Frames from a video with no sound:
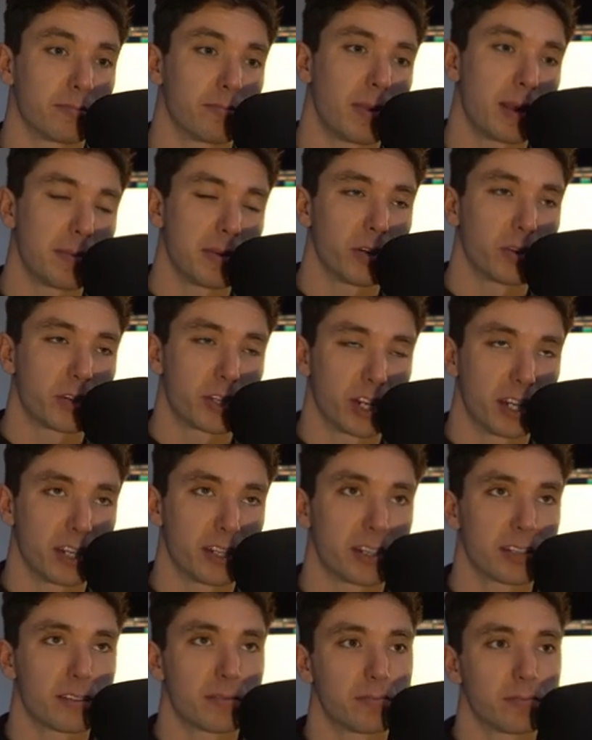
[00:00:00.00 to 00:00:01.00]
Maybe not
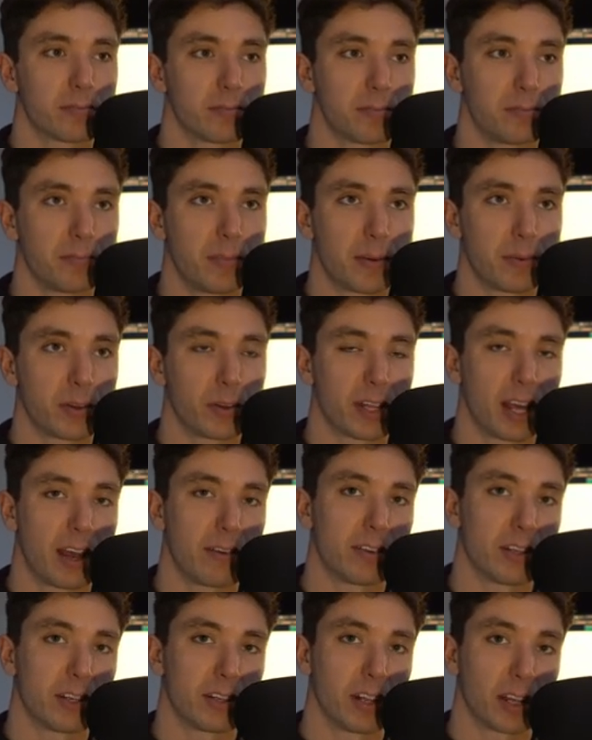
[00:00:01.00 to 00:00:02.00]
chins, maybe not the
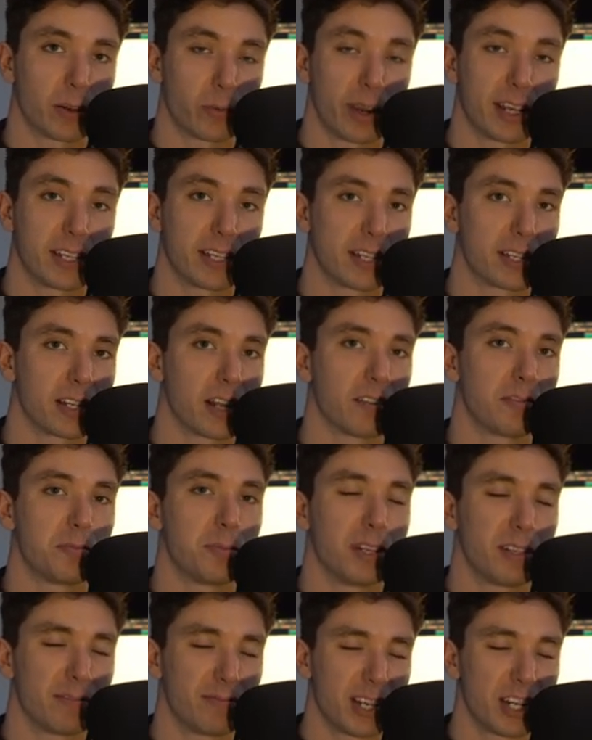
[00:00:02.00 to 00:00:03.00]
heavier like weighted stuff,
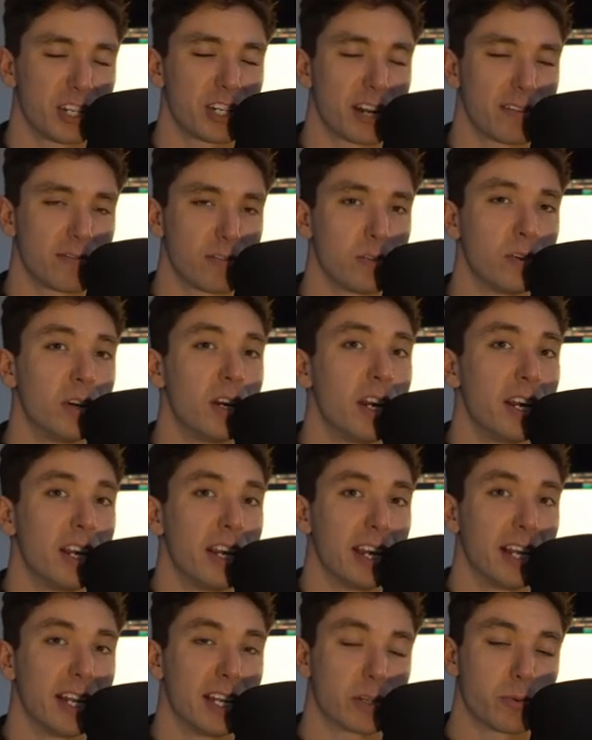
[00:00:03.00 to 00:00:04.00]
but in general,
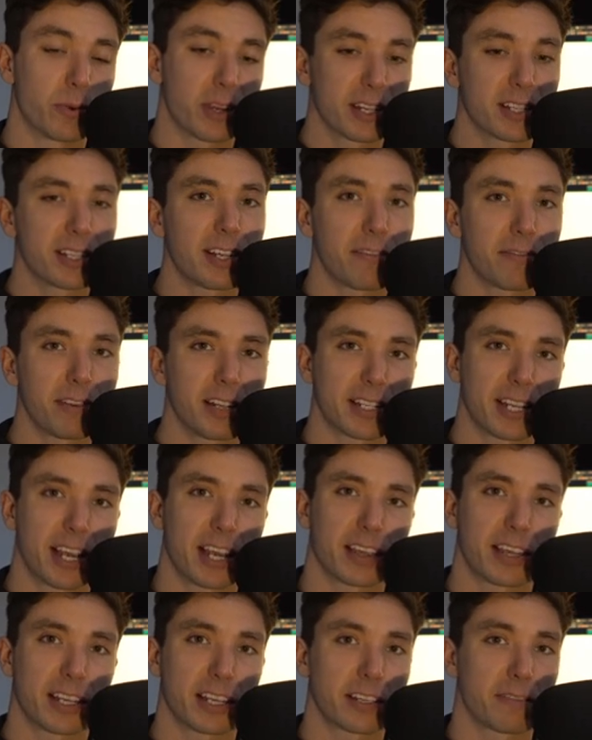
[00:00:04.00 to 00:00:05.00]
it is. We can definitely
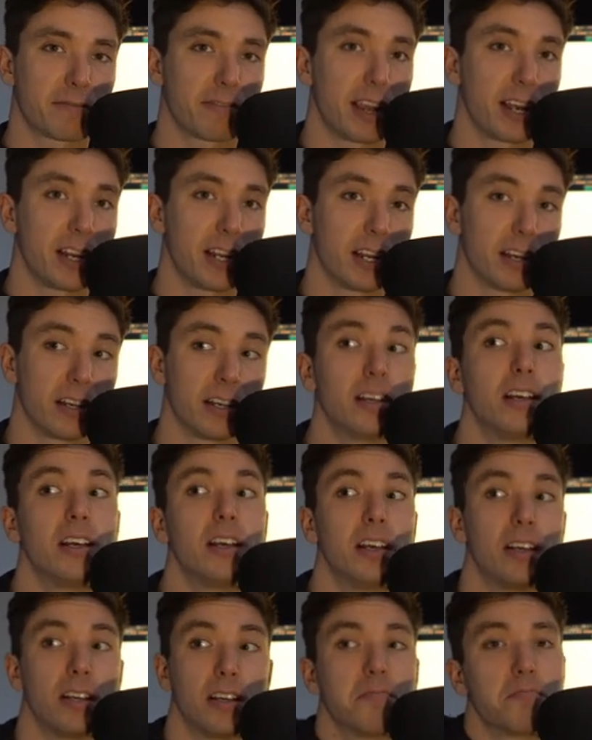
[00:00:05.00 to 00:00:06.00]
take things to failure
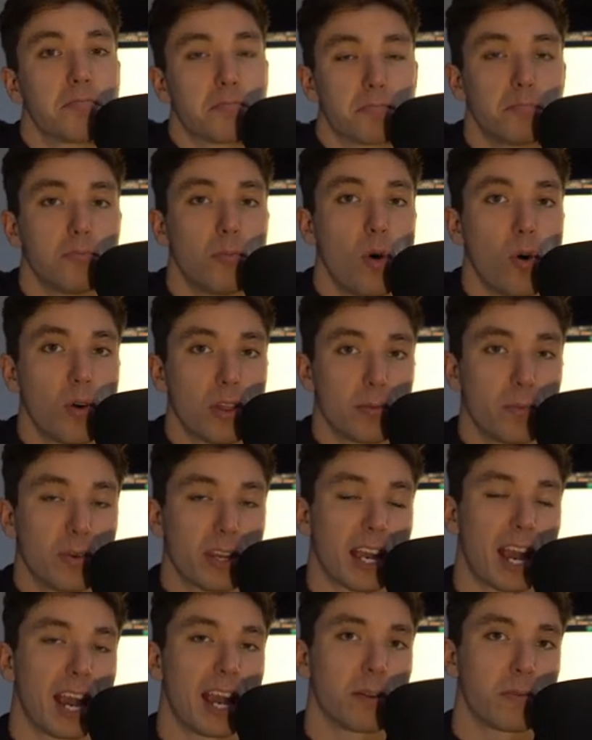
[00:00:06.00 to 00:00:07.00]
more than we
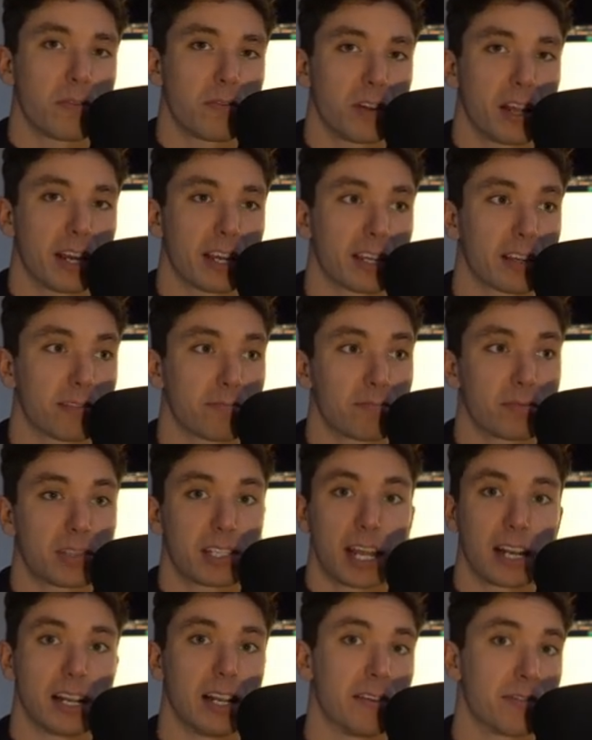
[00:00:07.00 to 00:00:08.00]
can with like
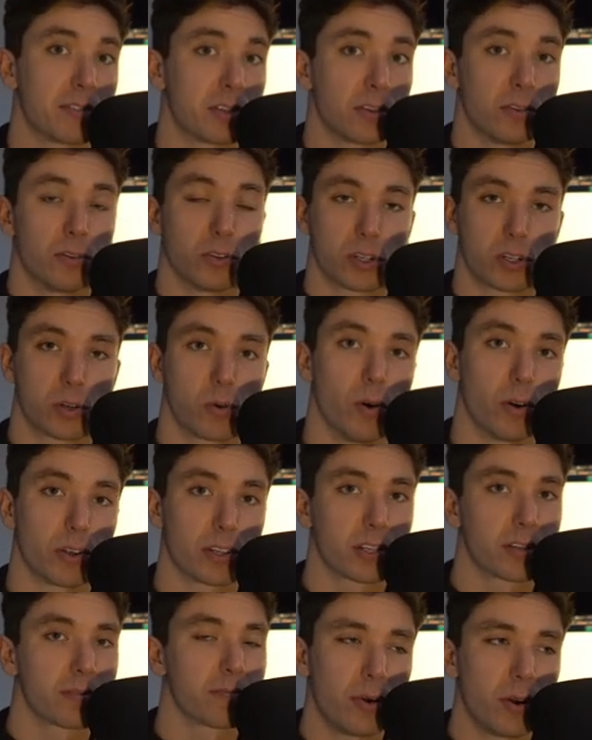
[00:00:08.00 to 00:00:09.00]
deadlifts or
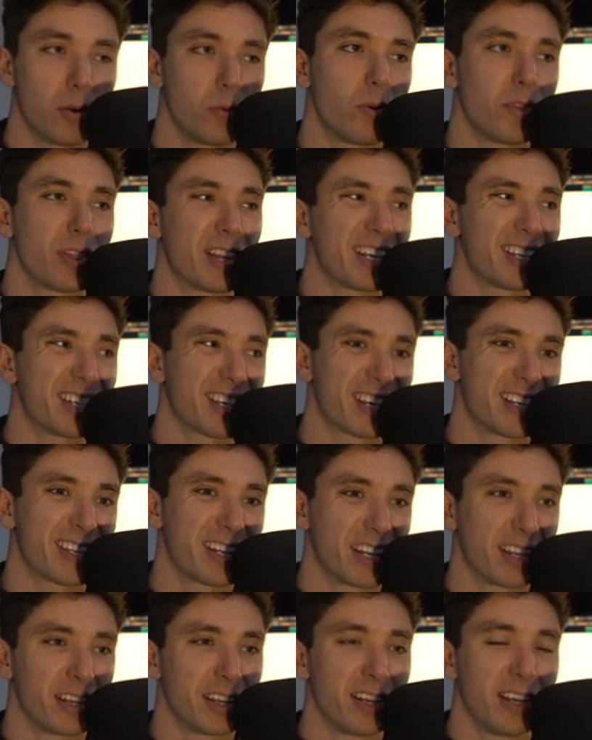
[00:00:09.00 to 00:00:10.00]
squats. But one thing to
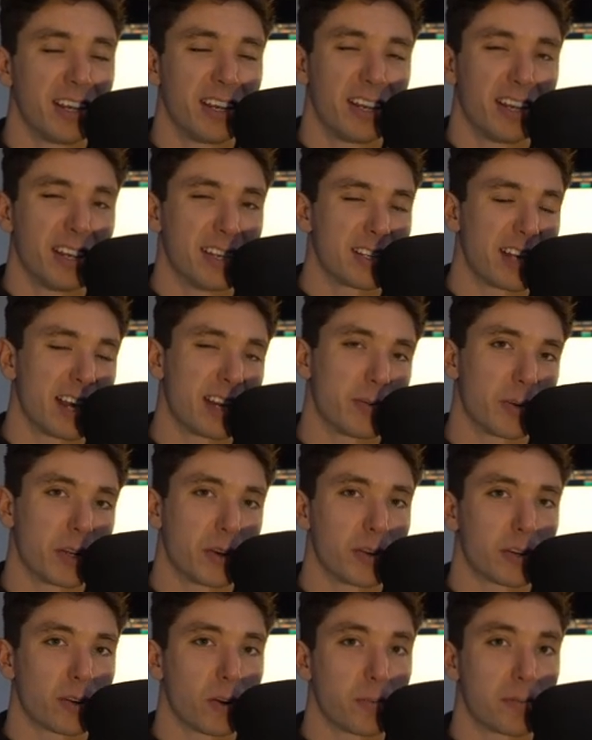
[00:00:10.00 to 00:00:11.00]
consider is that we
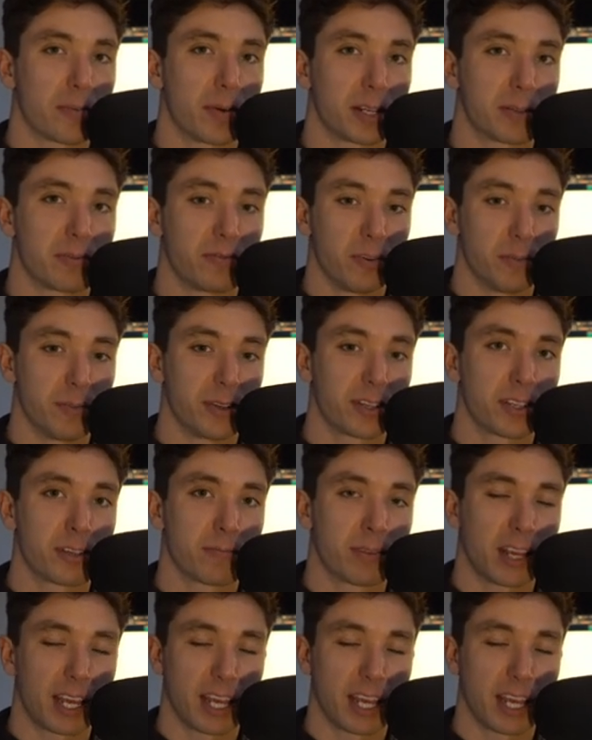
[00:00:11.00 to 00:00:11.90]
don't want to compromise performance.